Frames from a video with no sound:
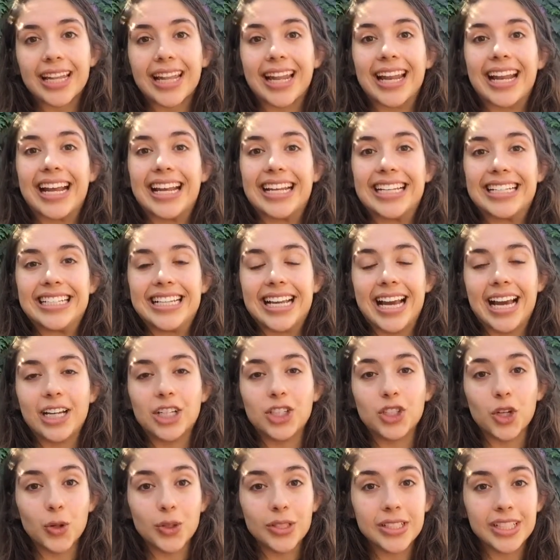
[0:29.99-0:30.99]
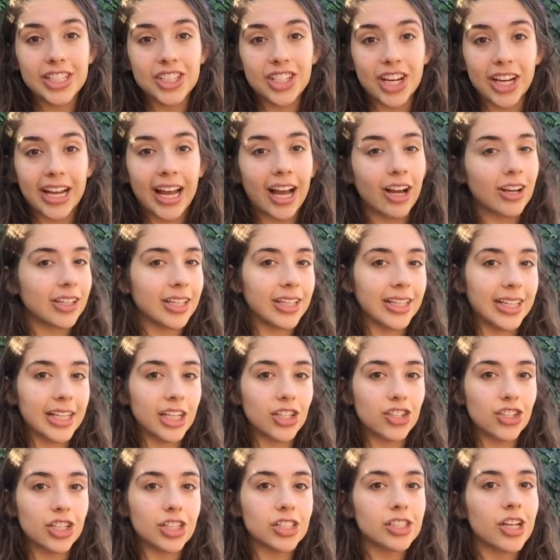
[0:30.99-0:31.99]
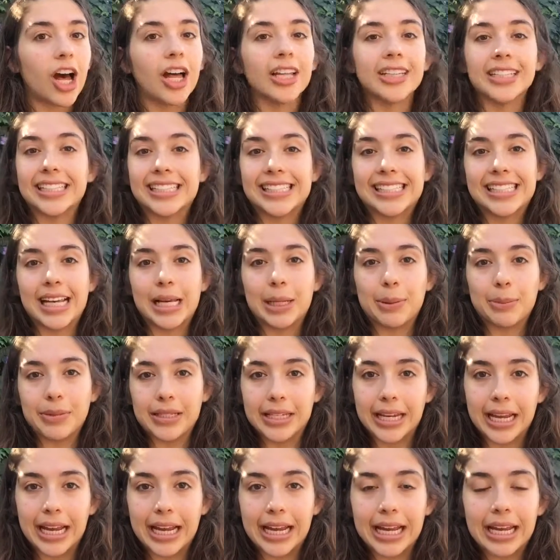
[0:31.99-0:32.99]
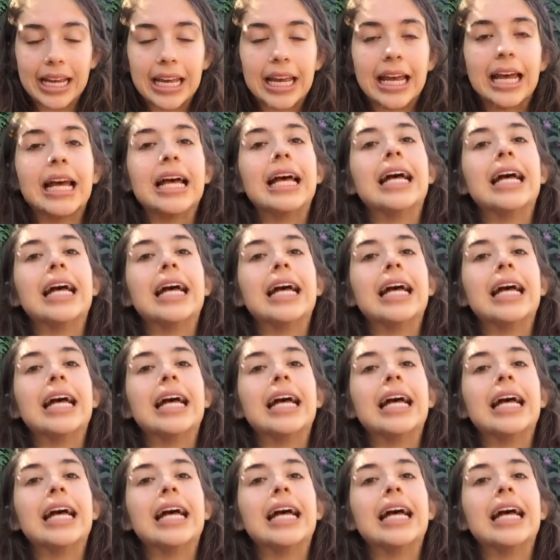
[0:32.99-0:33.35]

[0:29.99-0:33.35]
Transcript: and then ATI Dosage and Calculations on the same day.